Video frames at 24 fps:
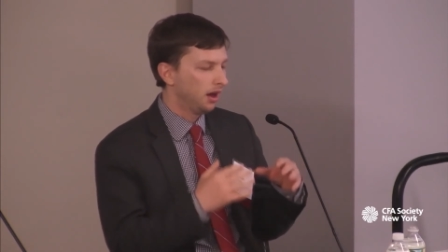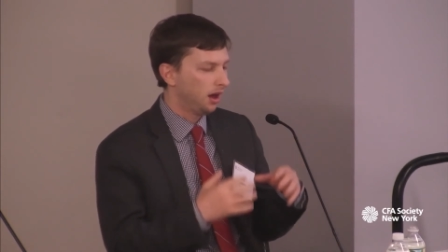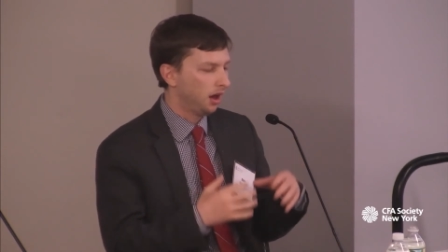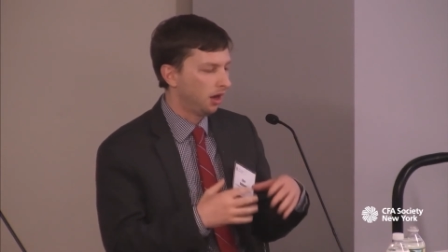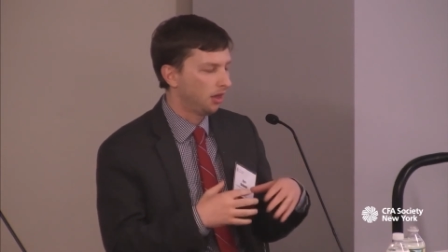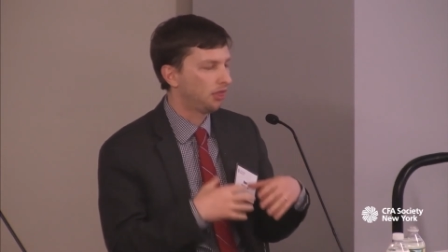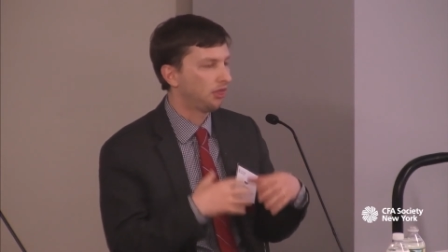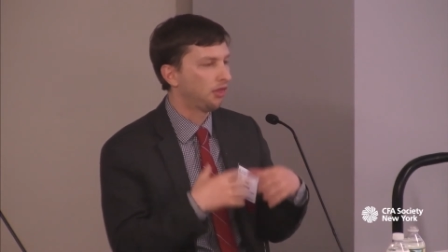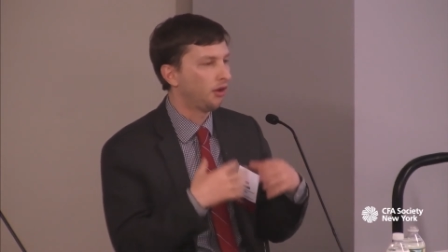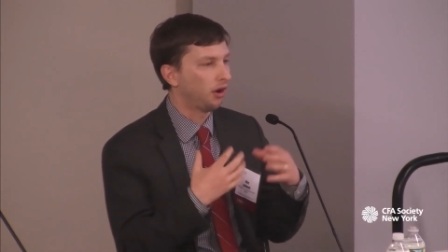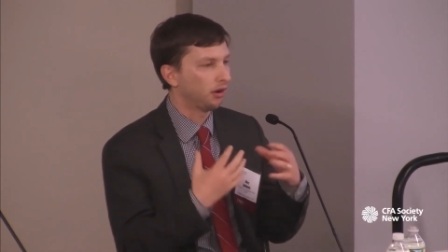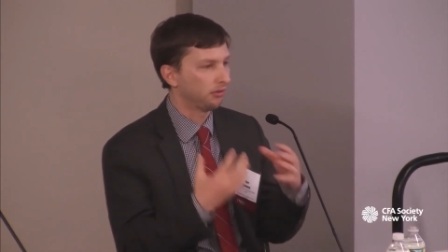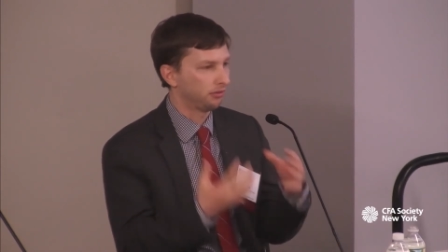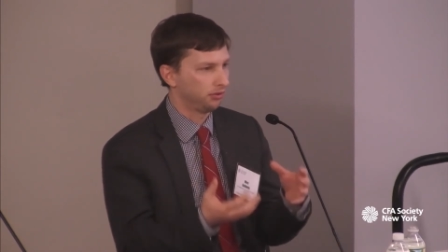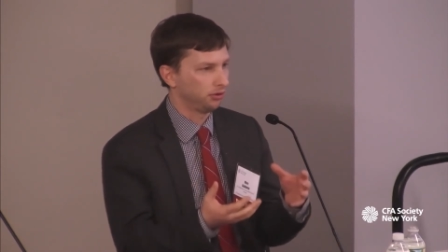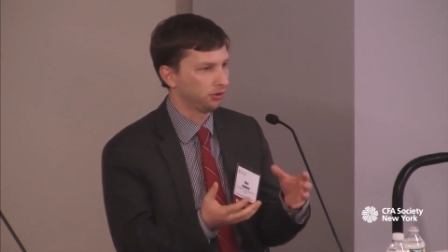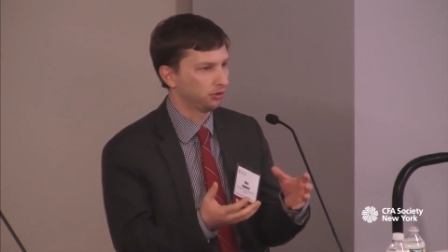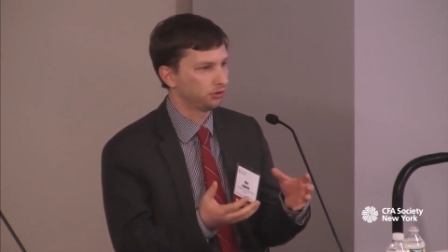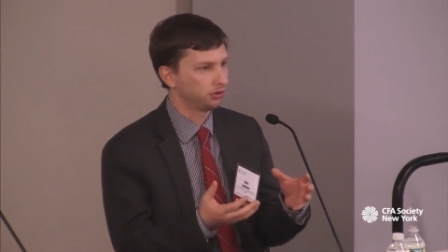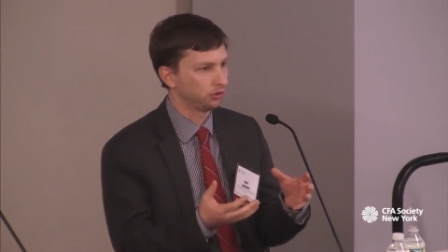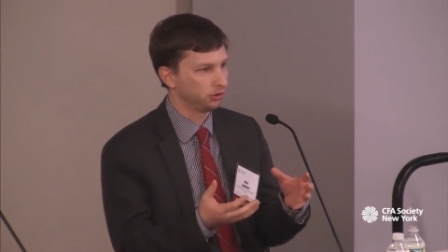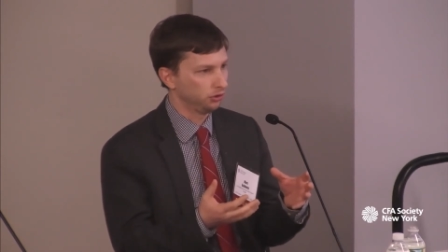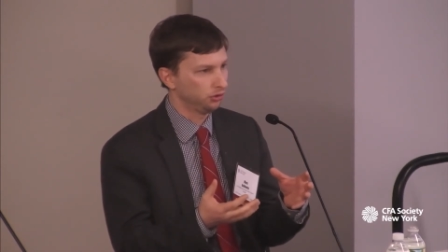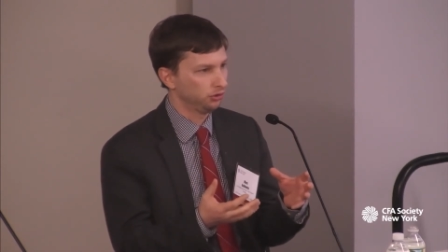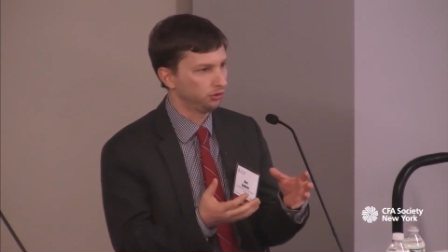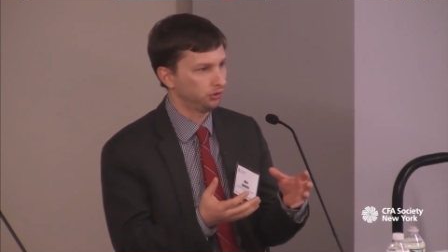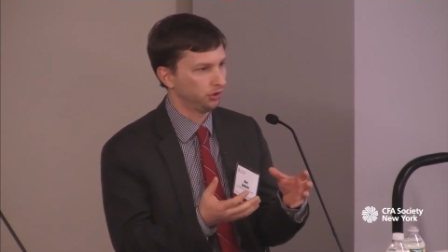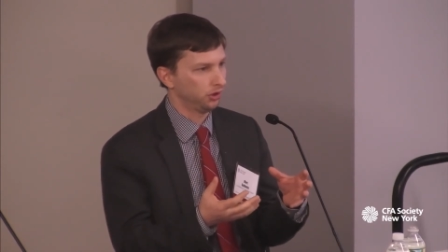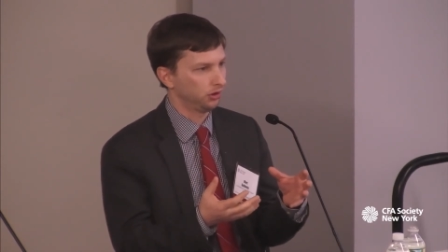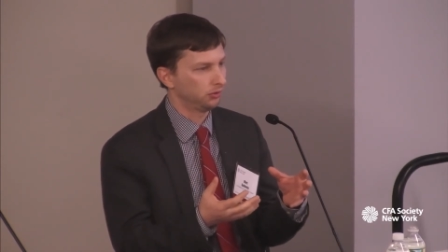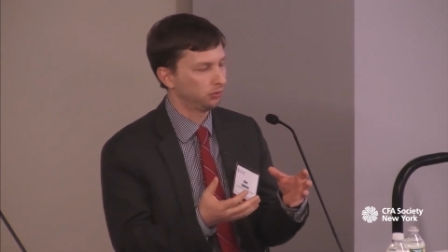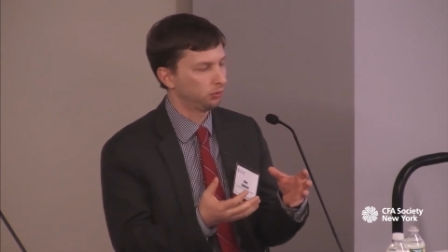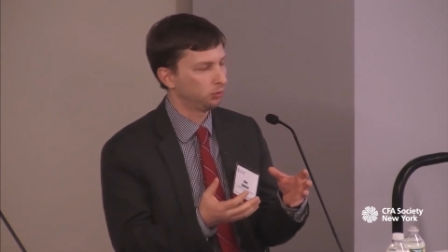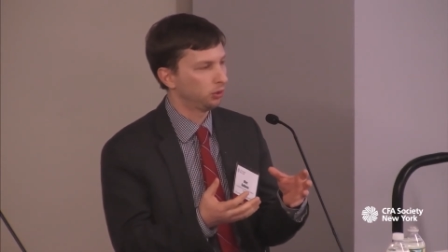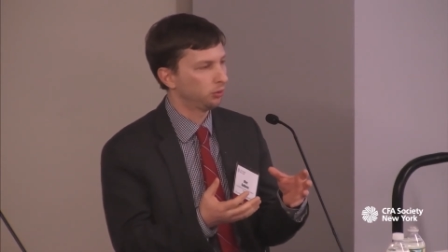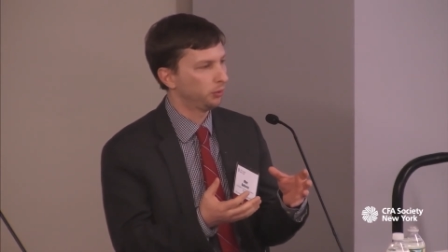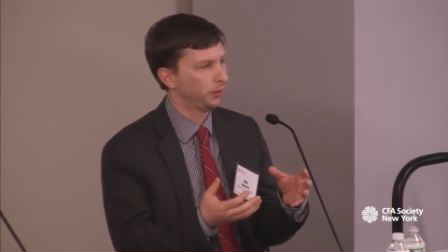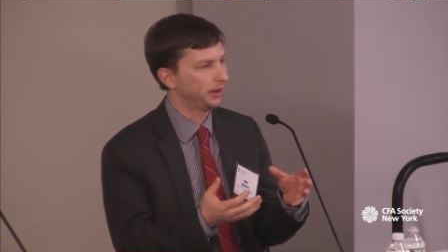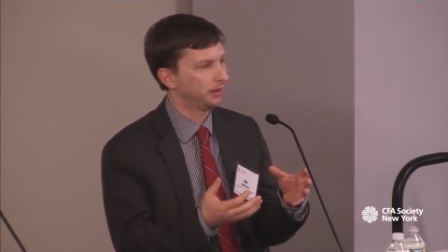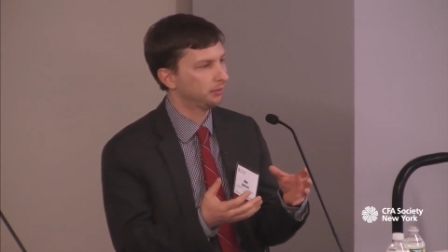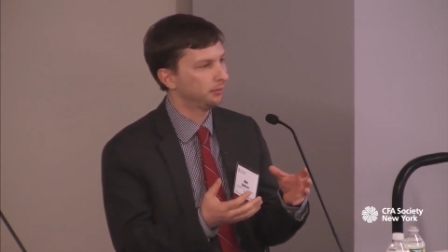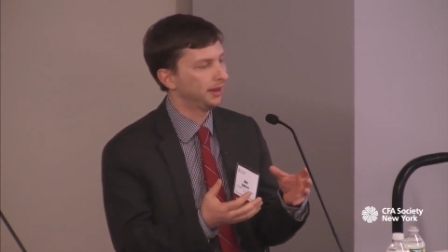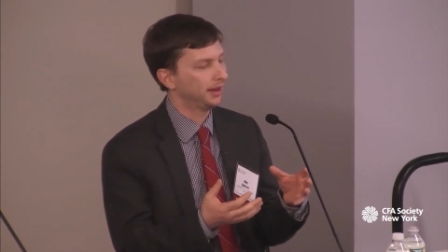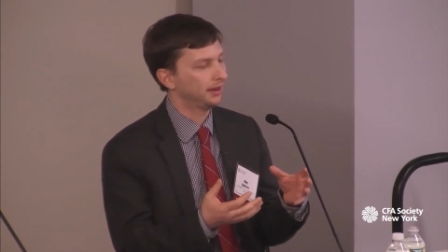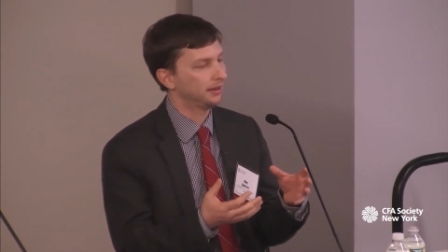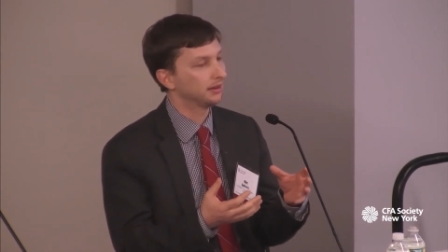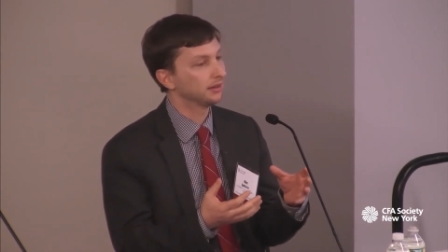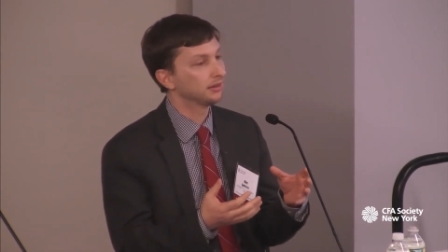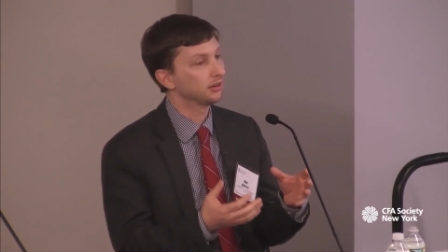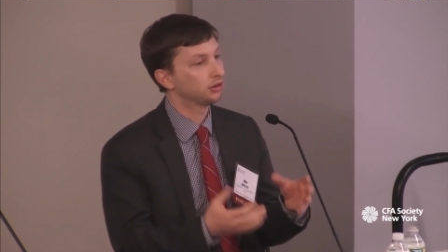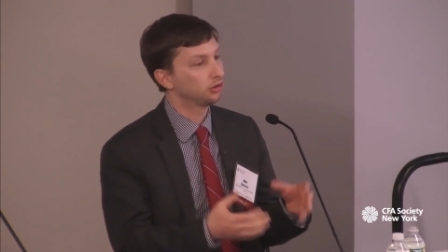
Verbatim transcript: a thoughtful solution where we can make